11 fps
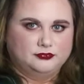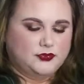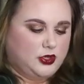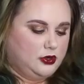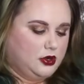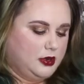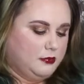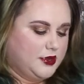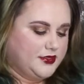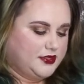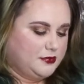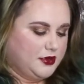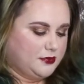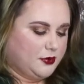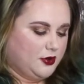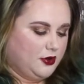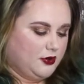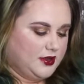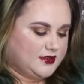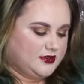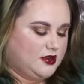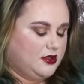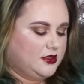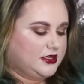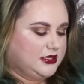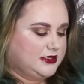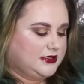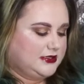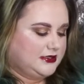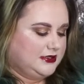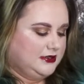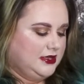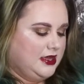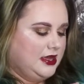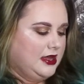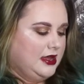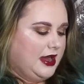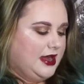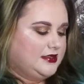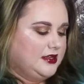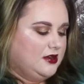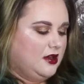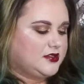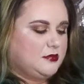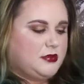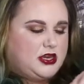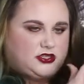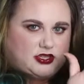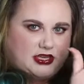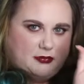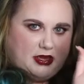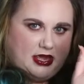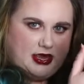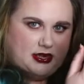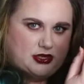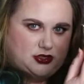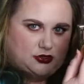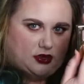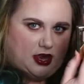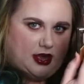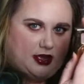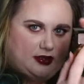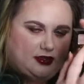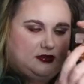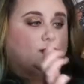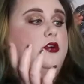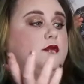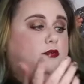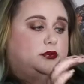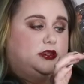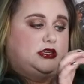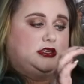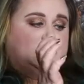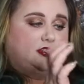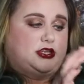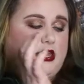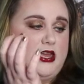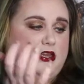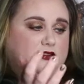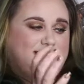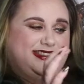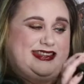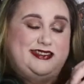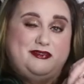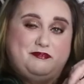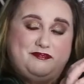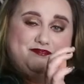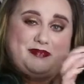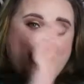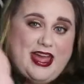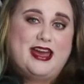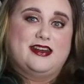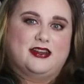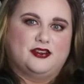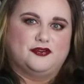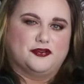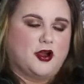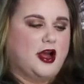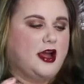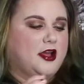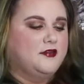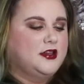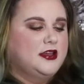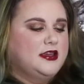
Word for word: you know, a month-to-month -month progress and all this. I did also manage to hit pan and dry, well, the shade, the pan drive.